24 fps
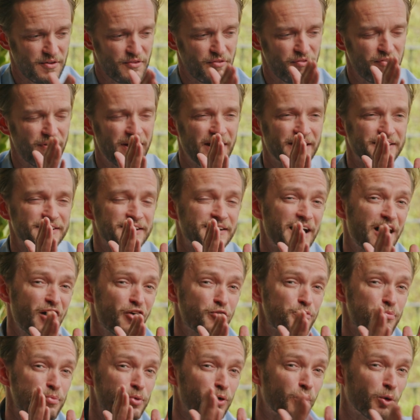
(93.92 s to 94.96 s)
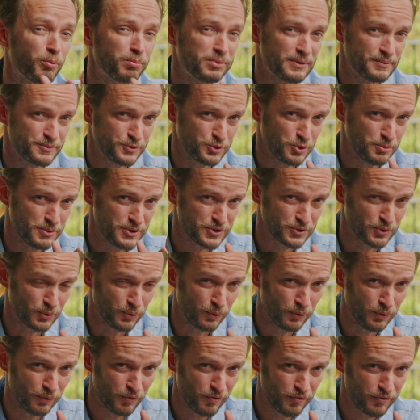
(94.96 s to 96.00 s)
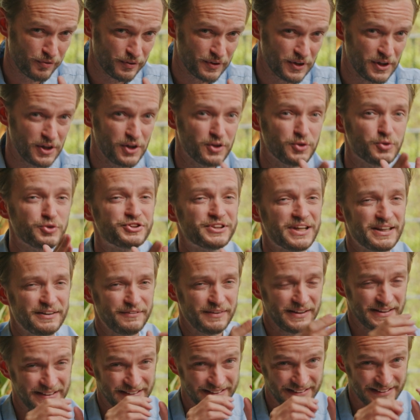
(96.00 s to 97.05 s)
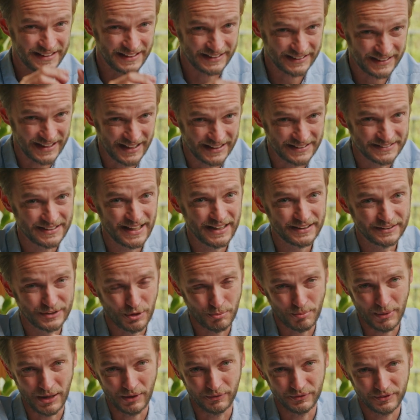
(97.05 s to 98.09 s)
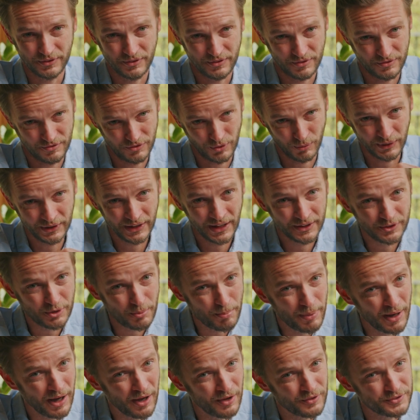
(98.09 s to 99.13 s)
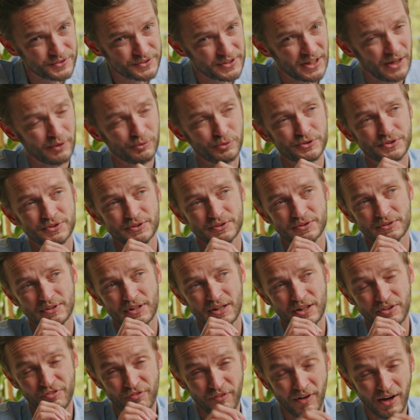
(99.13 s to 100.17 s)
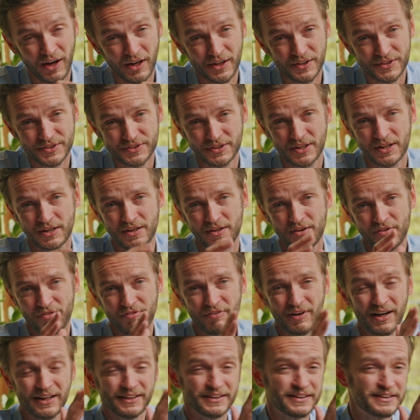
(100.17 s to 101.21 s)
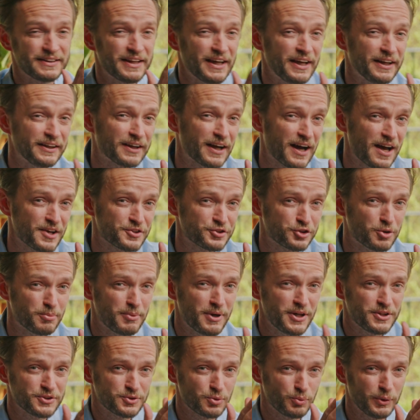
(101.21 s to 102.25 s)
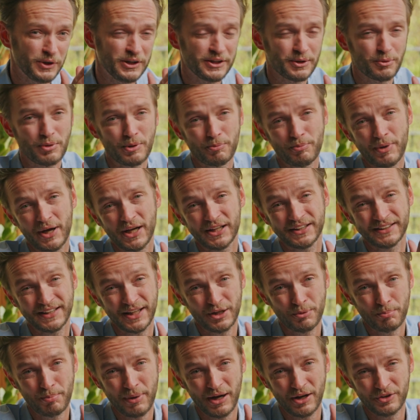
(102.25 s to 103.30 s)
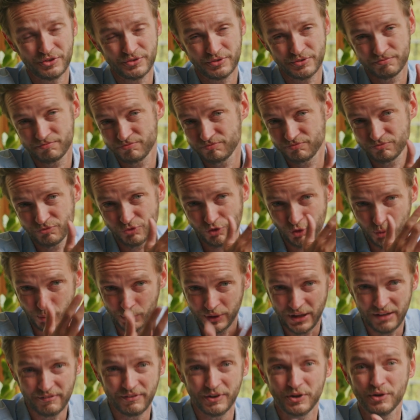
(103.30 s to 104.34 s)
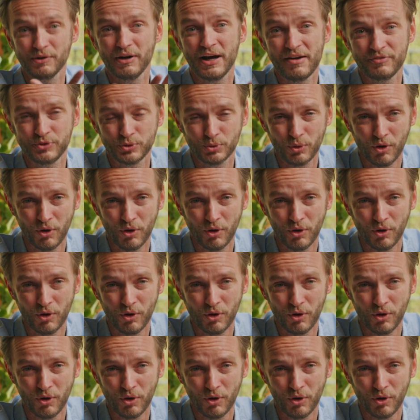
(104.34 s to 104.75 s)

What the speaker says: Find enough problems to be solved to generate the exact amount. For £100, I would advise find 10 customers willing to pay £10 for whatever you have to